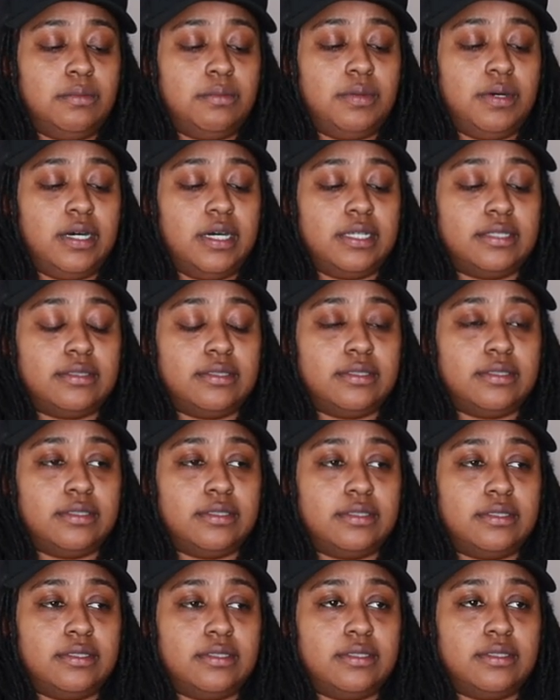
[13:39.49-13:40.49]
But
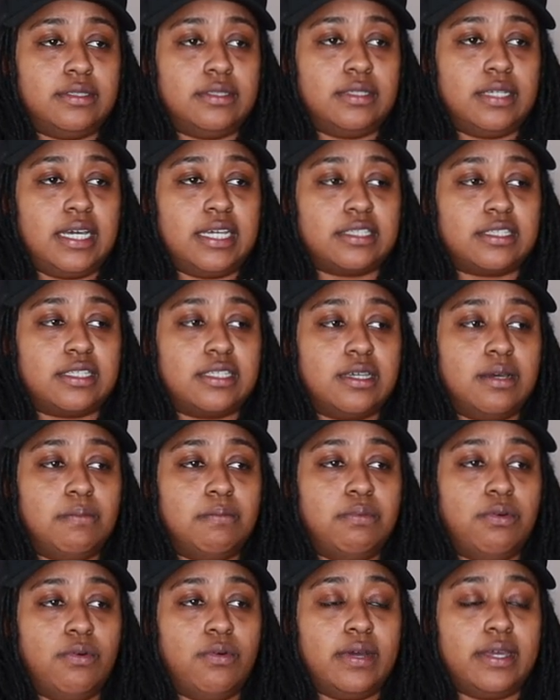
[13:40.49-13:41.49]
at
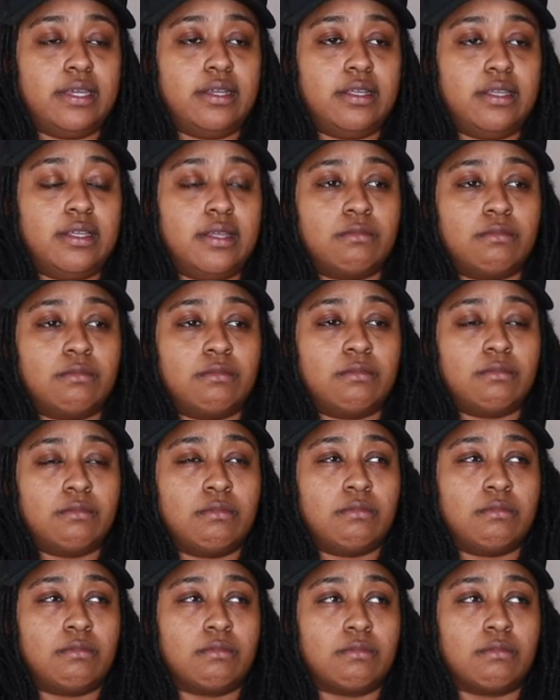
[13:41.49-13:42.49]
some point,
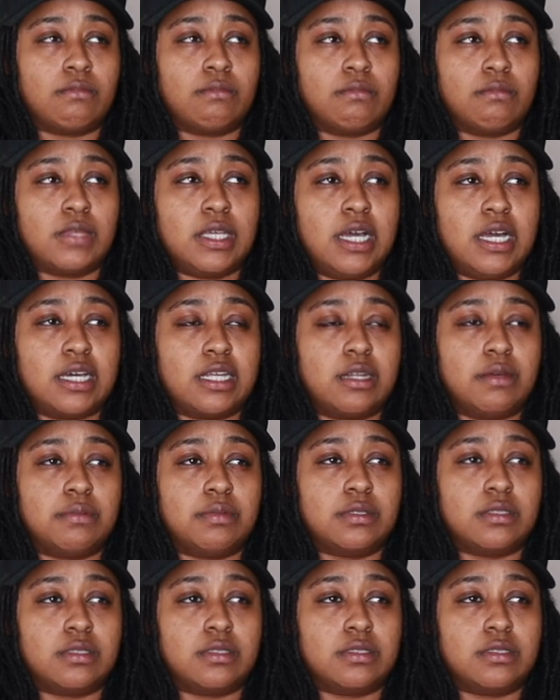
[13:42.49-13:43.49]
hmm, how can I
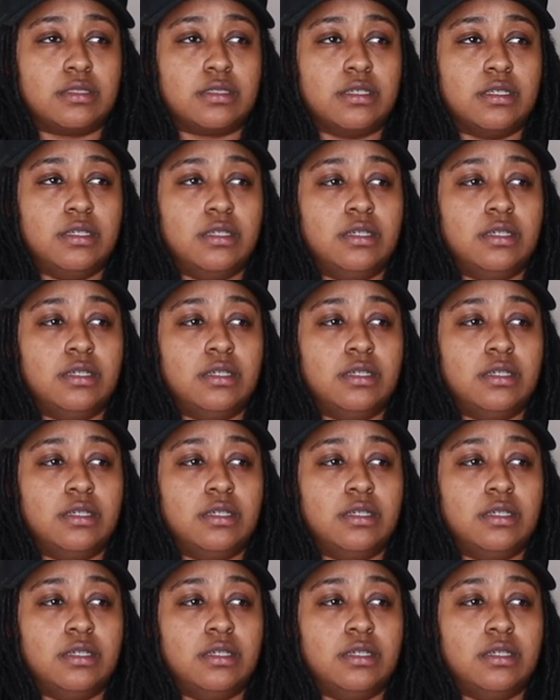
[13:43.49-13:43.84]
put this?